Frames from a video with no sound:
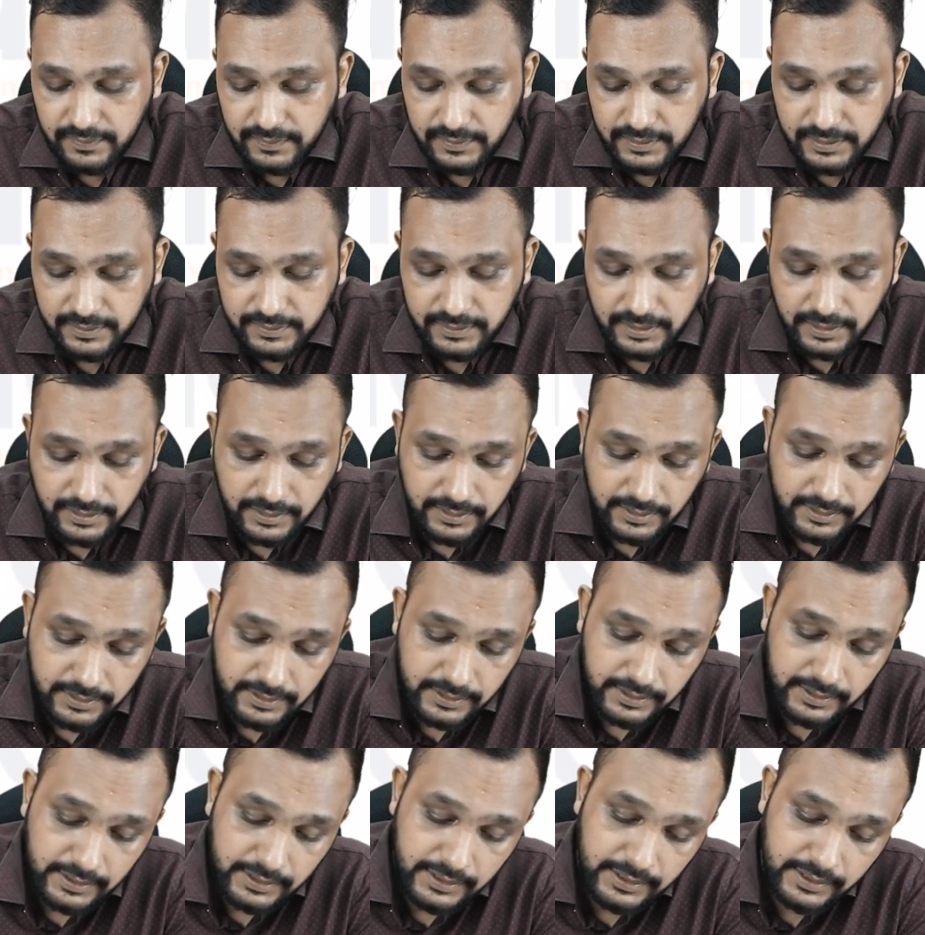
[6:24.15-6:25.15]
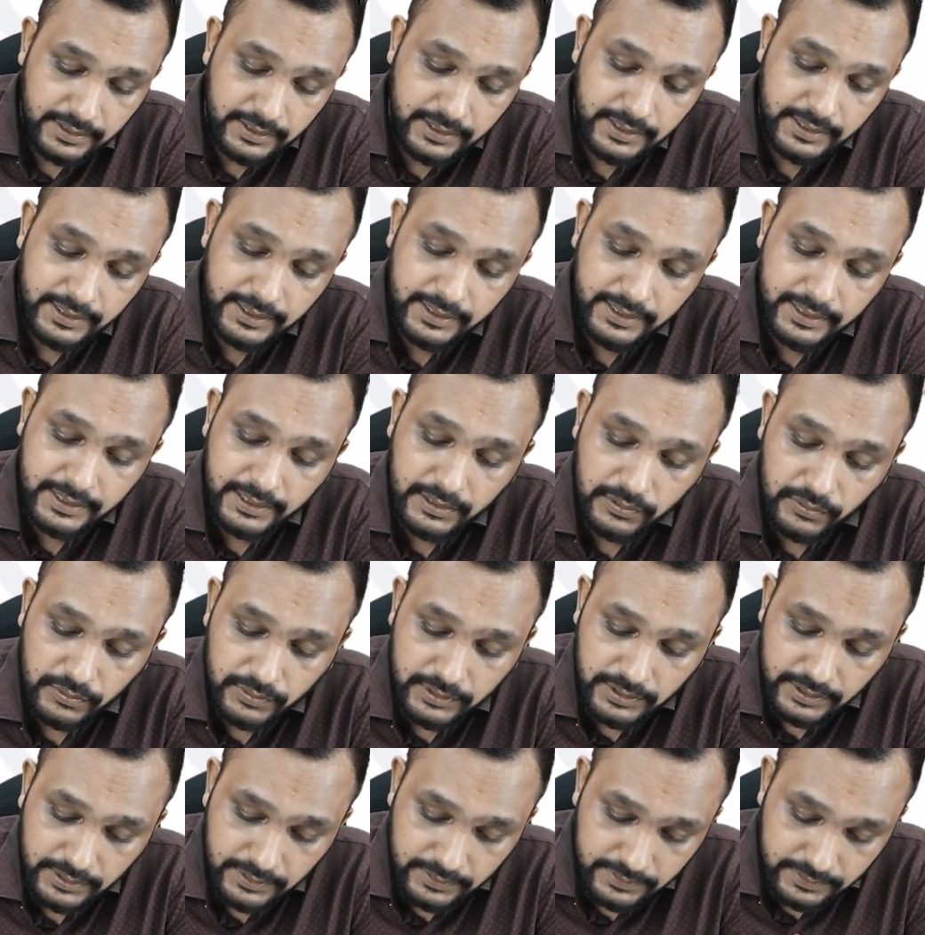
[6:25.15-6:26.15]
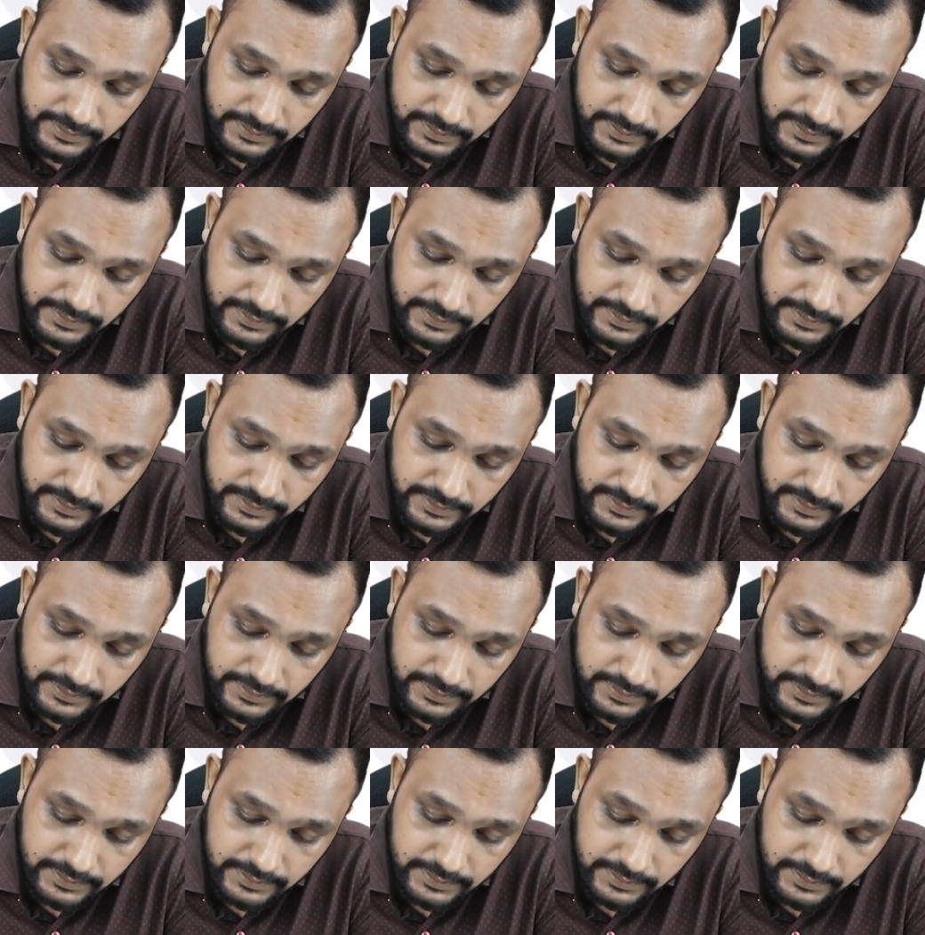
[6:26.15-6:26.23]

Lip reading: these are draining into the